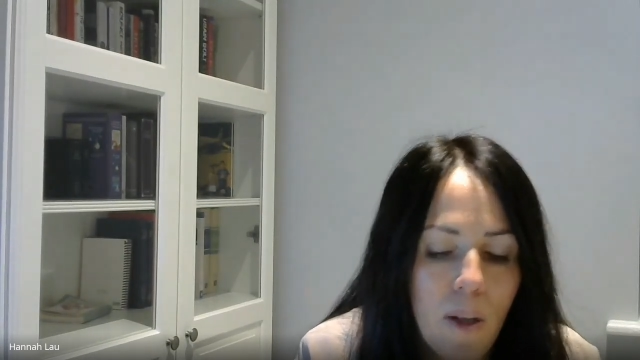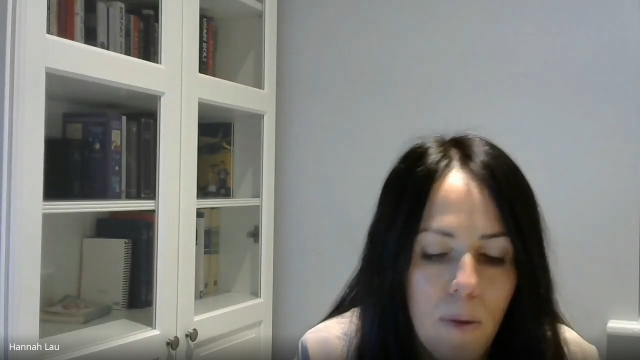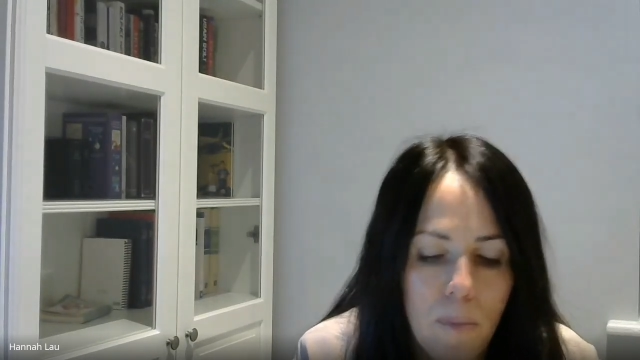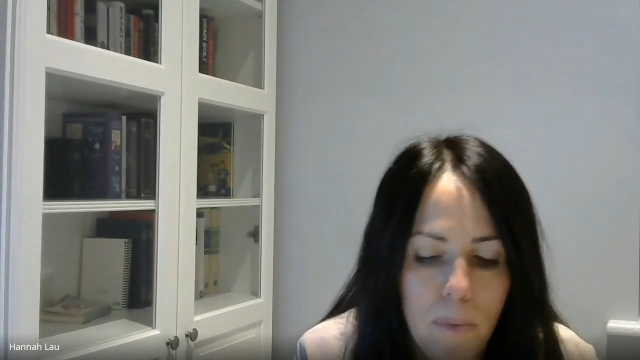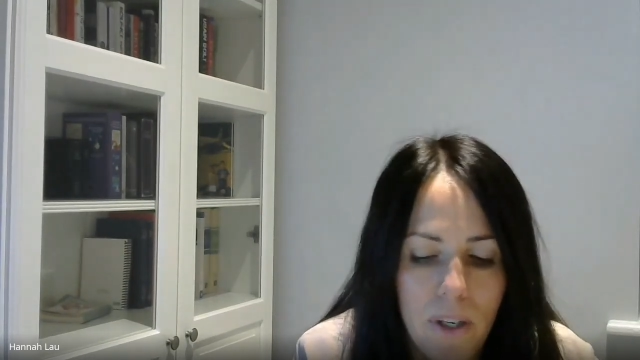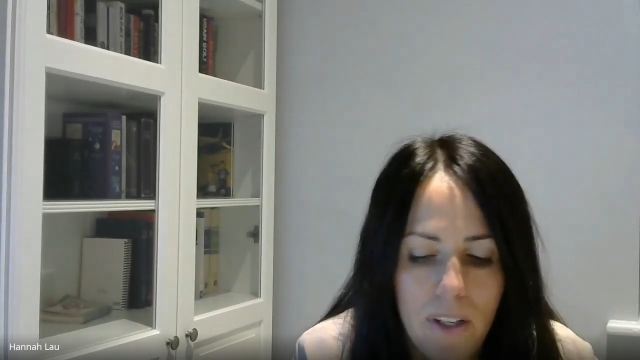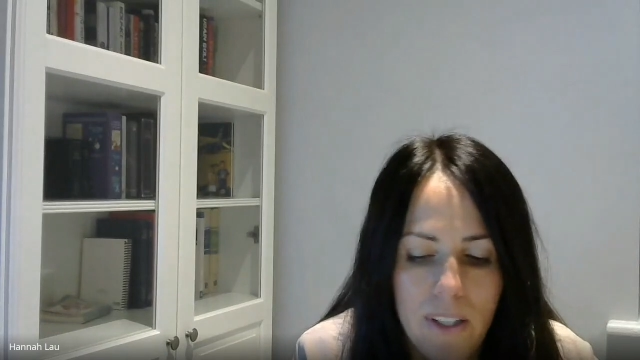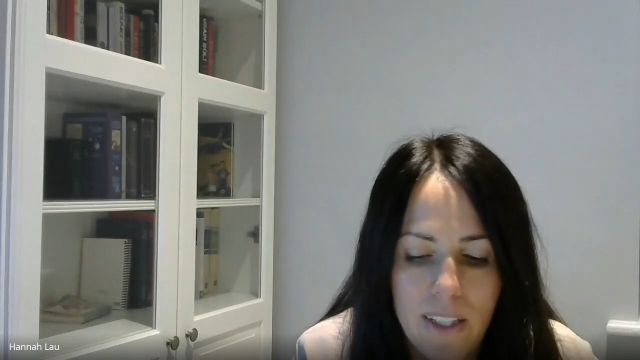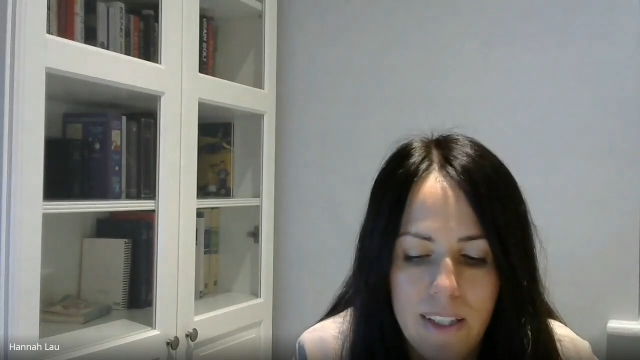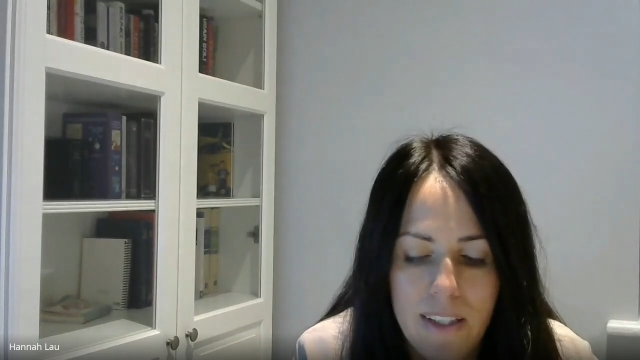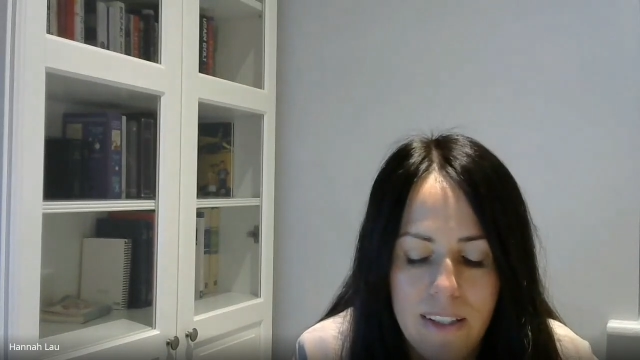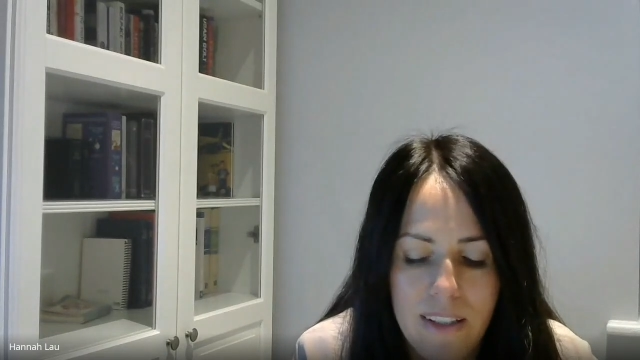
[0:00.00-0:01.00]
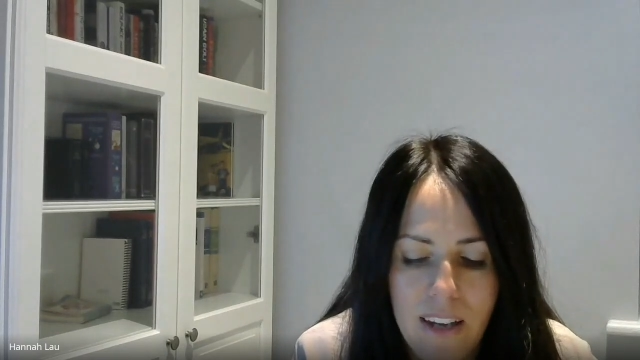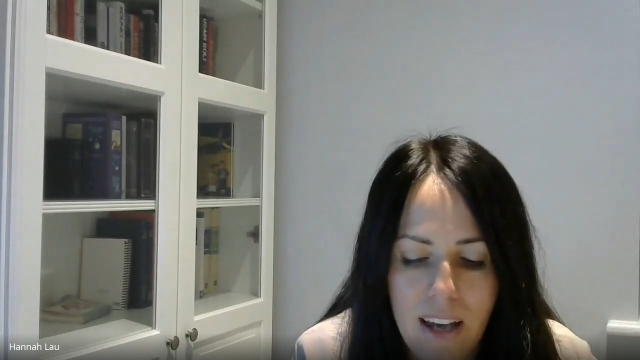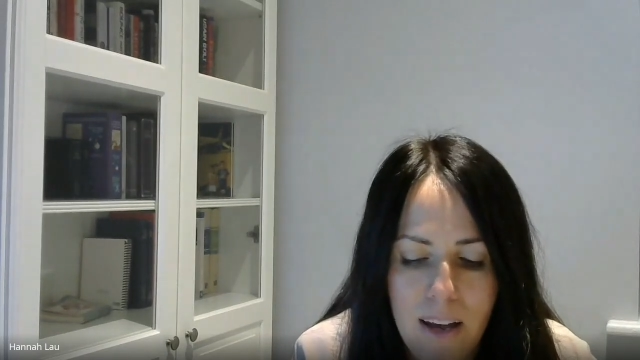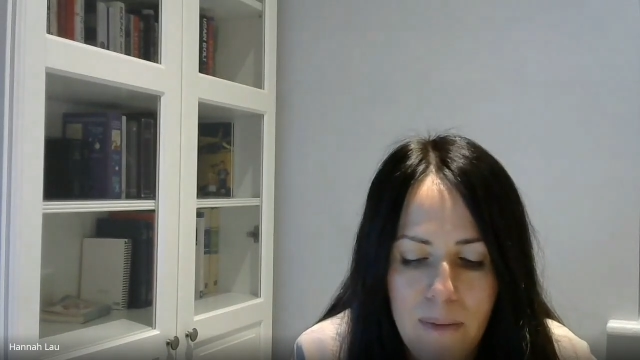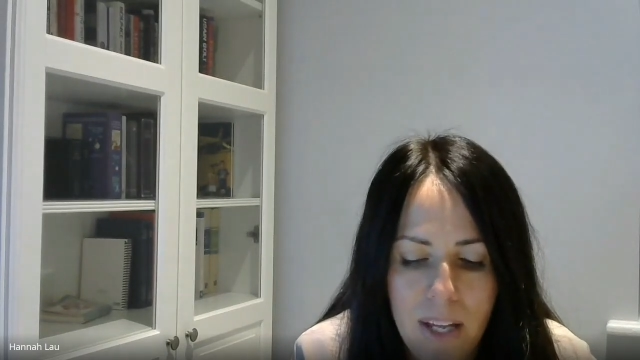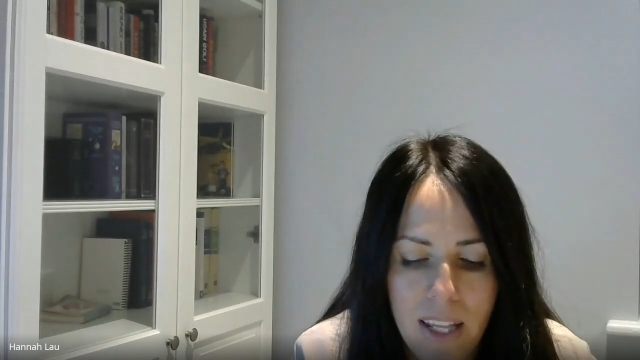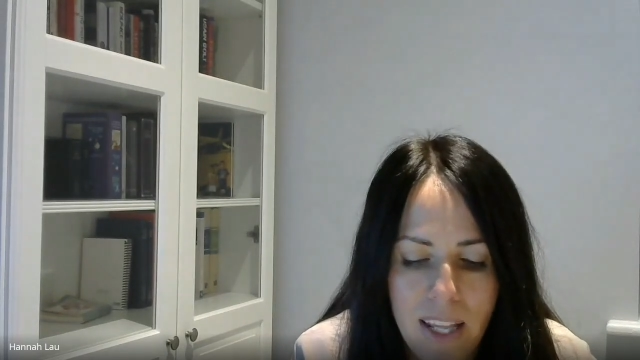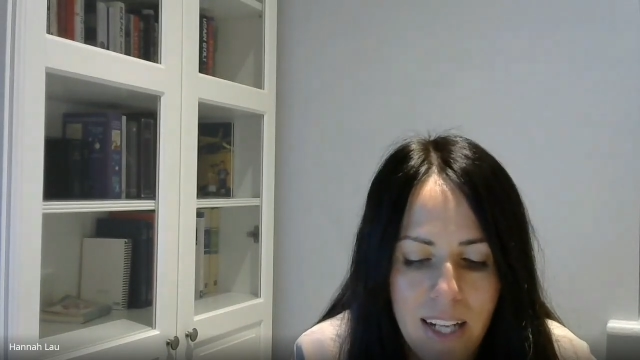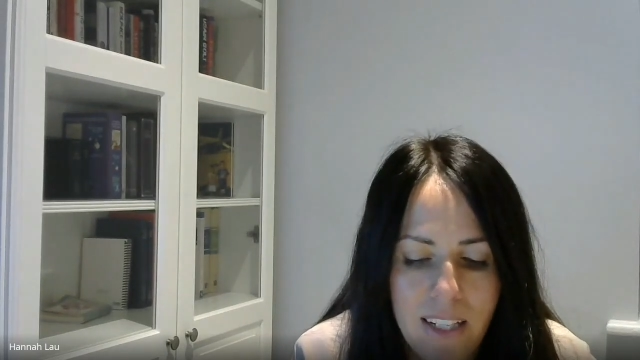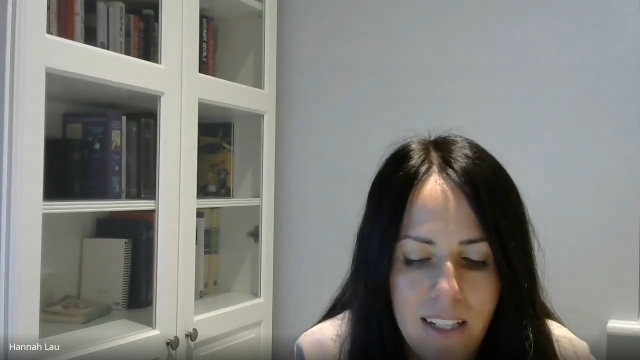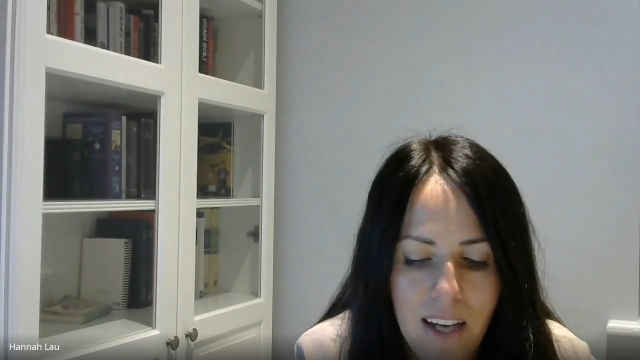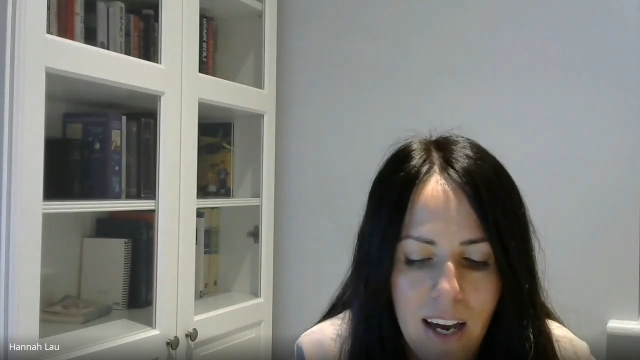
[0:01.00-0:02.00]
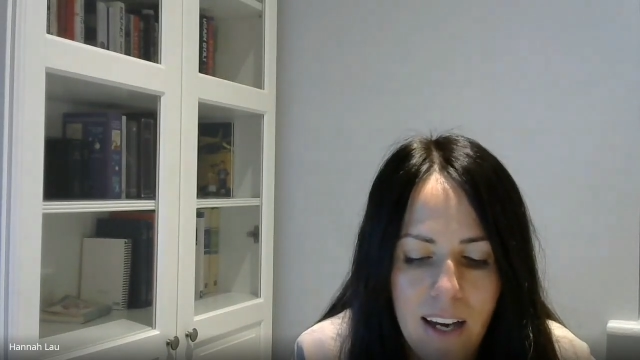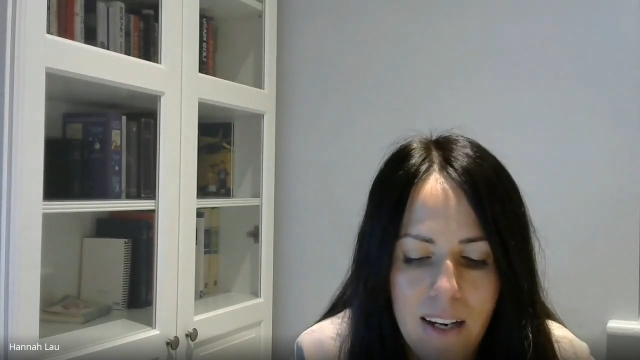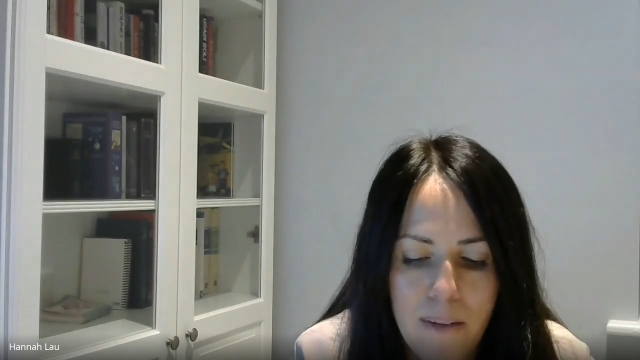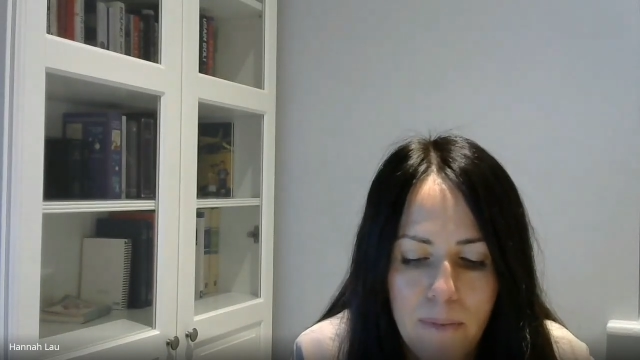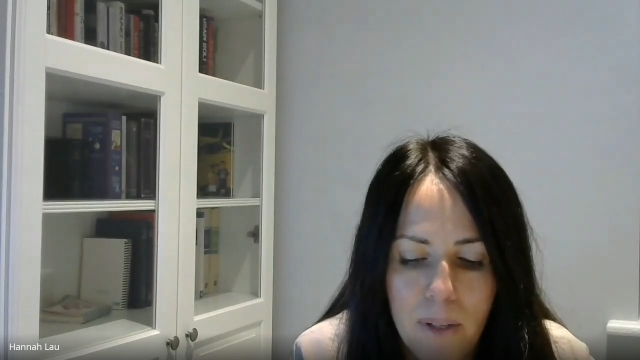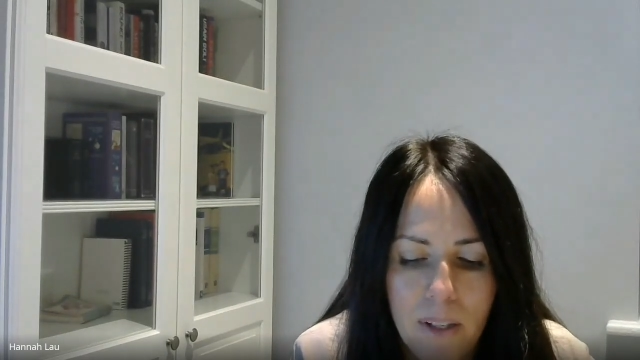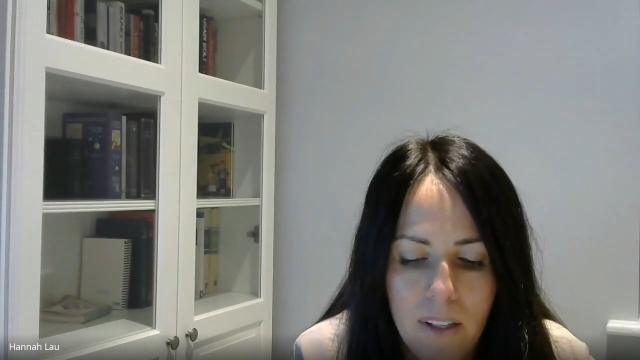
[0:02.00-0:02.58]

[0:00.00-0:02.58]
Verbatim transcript: at that time